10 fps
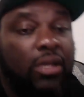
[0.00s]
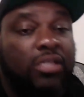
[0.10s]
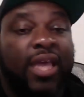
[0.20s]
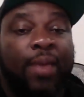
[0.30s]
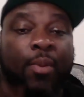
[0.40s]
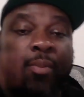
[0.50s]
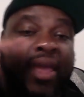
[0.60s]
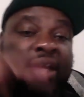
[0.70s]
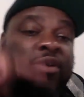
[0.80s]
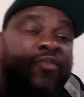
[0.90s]
I should have my
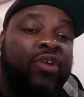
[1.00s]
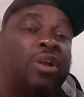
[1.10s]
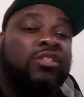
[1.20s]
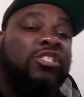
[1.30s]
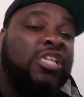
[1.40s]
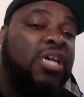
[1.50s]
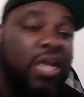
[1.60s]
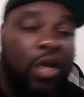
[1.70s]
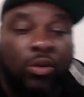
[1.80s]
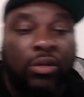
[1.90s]
man Devon
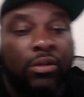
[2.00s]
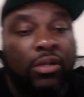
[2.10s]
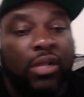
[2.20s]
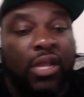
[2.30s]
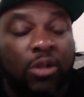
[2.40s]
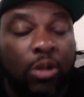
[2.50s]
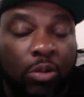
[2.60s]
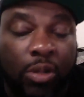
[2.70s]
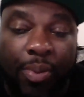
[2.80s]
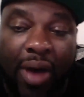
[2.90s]
Deshaun on the
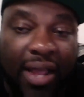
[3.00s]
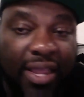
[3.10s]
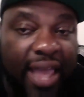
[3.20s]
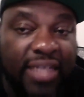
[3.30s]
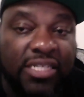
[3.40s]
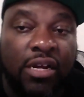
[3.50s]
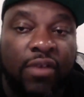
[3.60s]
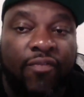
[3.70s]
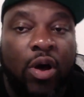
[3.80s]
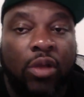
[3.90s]
podcast. He's
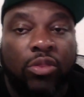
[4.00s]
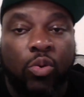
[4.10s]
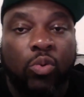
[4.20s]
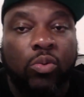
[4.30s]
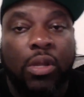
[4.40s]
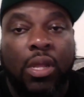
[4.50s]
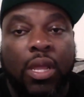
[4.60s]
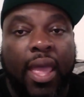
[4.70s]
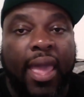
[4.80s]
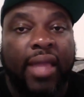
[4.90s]
gonna fall through.
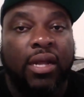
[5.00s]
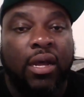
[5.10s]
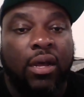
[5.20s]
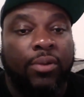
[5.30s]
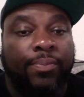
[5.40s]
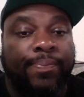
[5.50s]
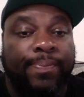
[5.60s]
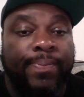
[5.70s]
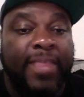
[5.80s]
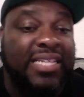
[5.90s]
And
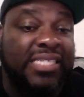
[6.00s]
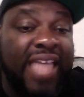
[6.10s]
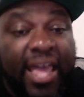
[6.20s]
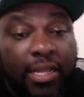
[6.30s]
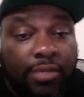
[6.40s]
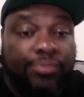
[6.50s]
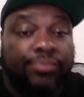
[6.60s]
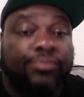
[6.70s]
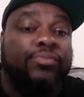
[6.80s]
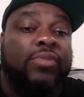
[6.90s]
that's that.
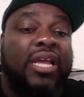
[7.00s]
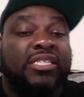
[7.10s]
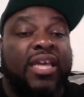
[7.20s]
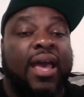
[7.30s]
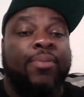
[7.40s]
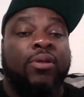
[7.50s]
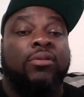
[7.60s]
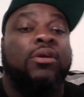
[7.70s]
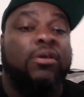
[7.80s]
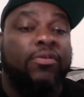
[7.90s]
Like I said, I'll be
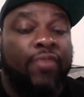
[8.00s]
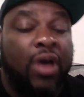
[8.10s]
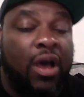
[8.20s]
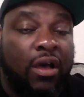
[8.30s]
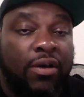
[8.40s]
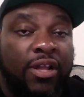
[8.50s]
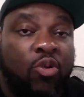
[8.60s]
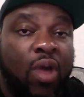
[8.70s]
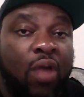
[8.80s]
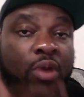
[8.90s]
on the
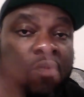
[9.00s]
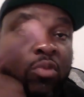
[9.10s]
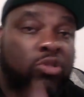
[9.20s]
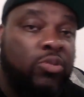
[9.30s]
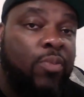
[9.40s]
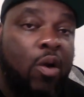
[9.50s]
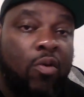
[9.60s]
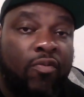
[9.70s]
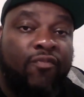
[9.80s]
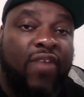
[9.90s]
Underground Railroad
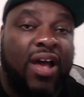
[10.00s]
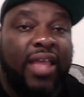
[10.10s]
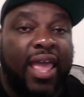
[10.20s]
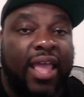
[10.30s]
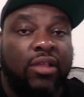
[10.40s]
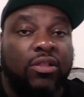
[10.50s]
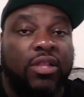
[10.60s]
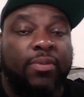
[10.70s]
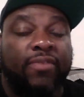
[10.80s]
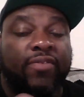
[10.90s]
tomorrow from 5 to 8,
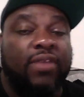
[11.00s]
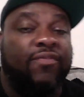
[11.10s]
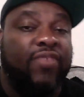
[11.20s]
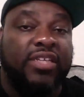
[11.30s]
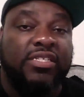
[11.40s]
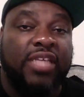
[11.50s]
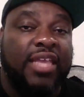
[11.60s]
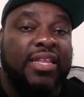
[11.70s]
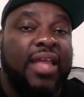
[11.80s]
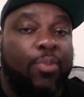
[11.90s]
WVFS
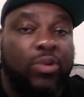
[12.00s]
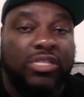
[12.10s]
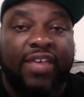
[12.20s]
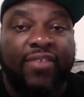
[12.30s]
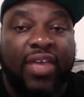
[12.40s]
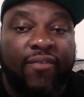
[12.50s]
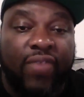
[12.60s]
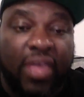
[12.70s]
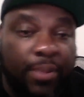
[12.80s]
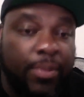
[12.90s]
89.7
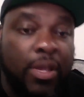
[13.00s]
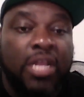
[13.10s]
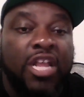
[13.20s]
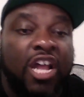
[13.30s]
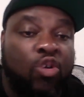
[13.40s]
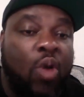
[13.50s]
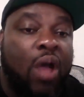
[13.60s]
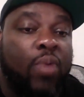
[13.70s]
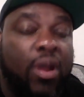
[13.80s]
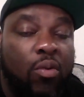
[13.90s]
FM, the
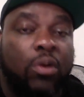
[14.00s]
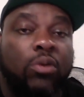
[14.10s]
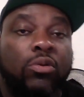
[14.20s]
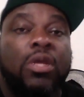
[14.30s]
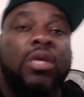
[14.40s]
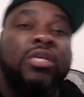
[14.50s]
Underground Railroad.